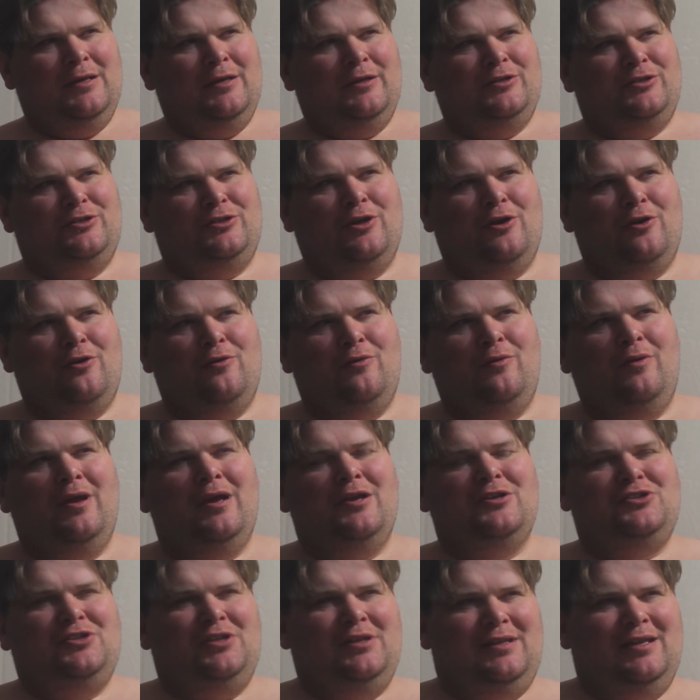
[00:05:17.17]
show,
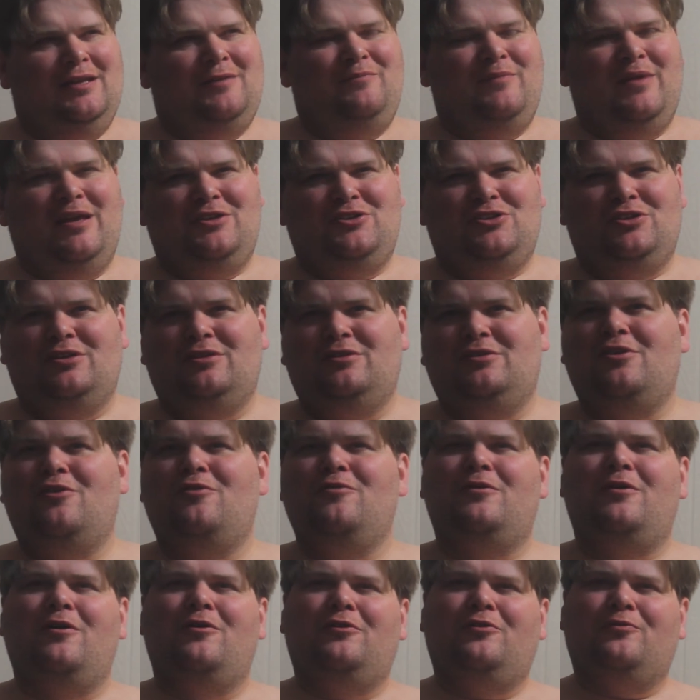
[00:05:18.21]
she did mention
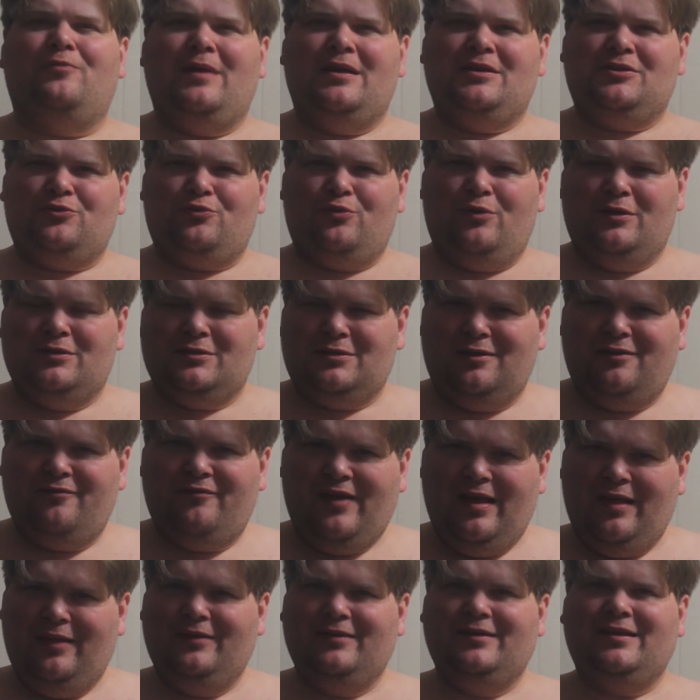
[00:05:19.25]
don't go to restaurants on
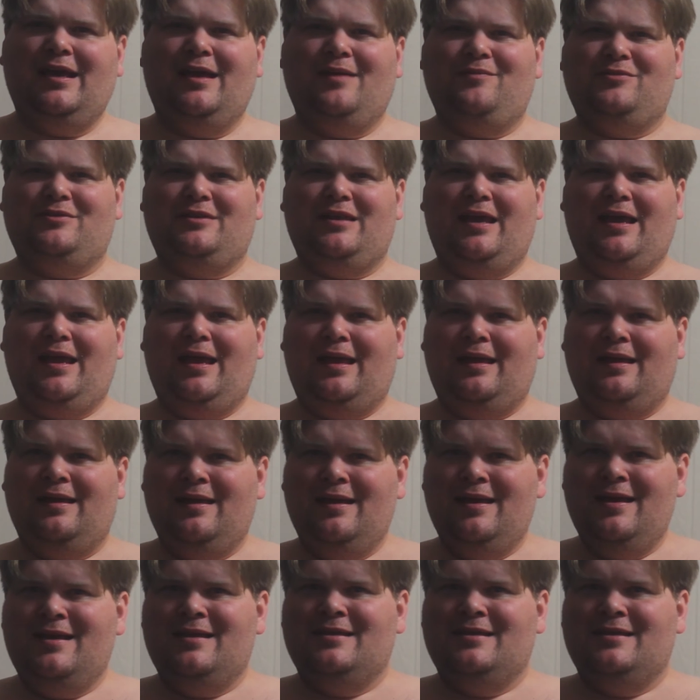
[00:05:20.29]
Valentine's Day.